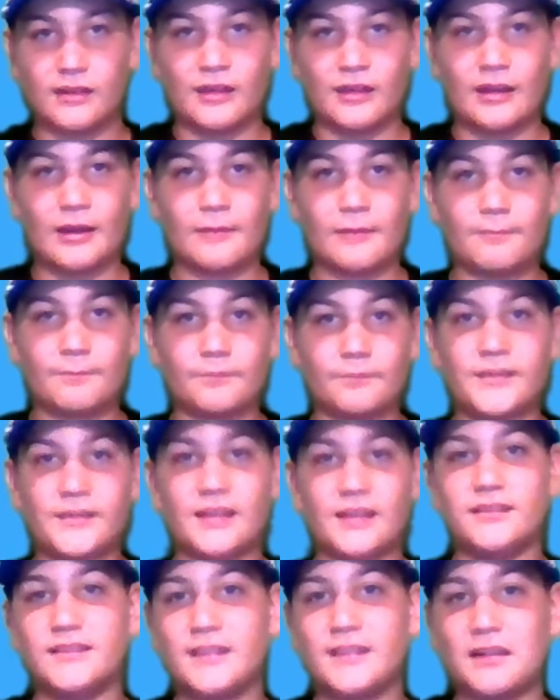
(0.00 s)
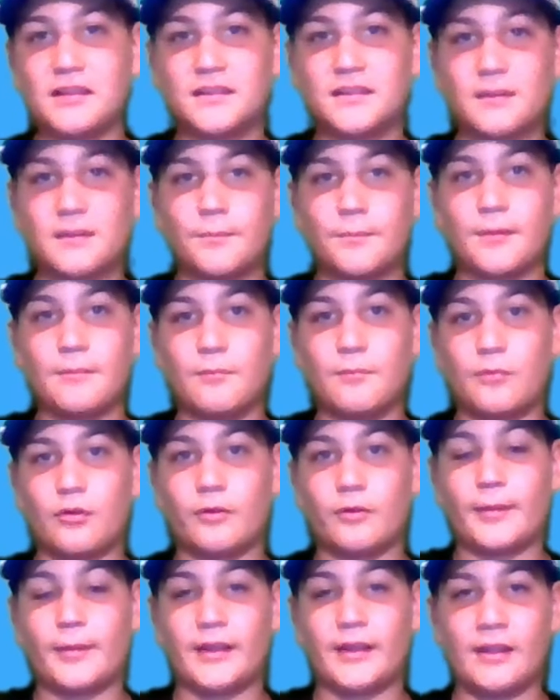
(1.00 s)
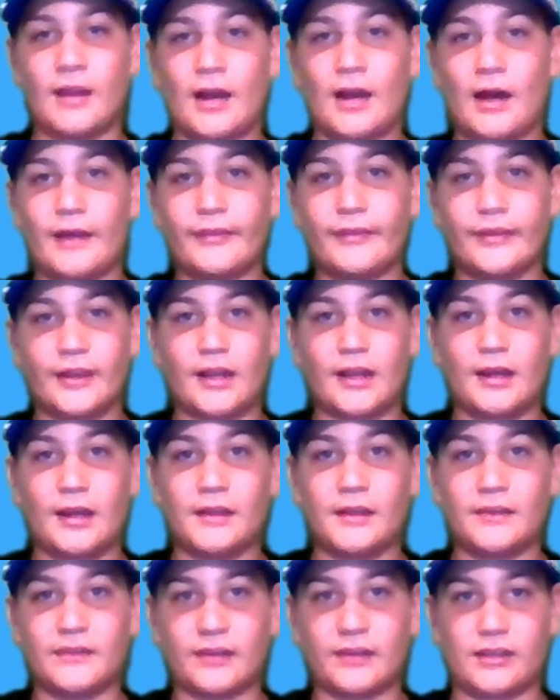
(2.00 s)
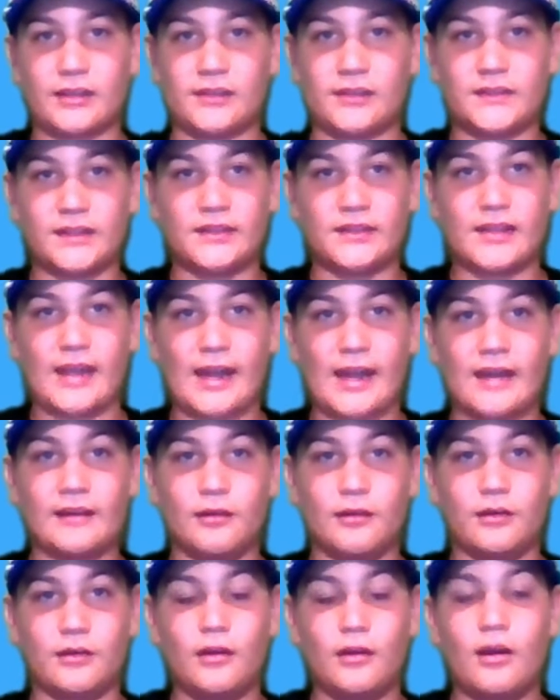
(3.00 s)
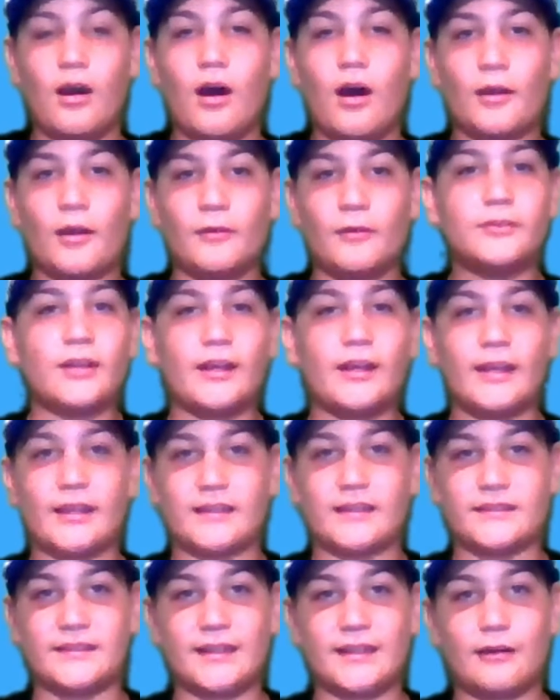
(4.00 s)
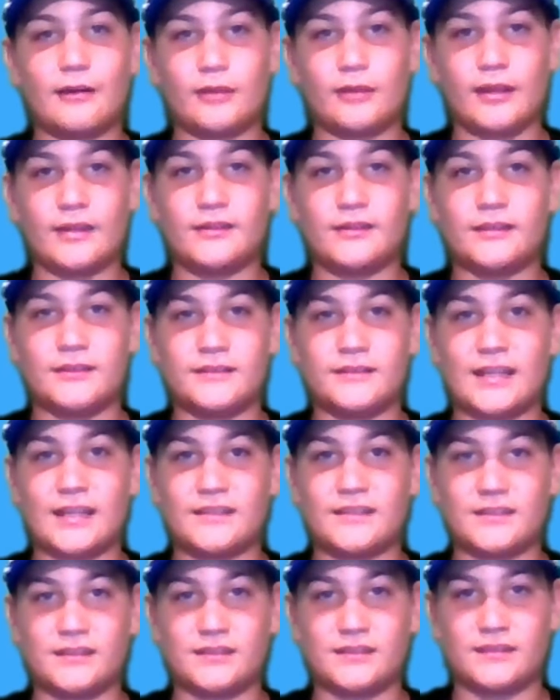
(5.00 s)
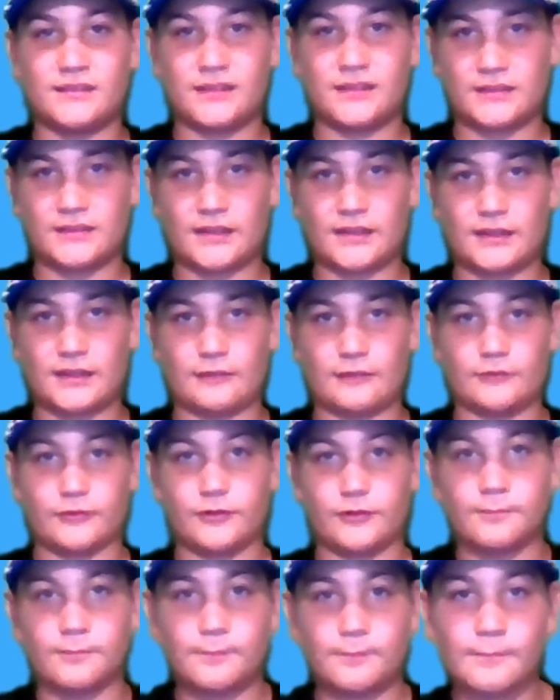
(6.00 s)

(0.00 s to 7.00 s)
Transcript: Can you tell us a bit more about your other cars? Like you said, you had a Hyundai XL and a Datsun 1600.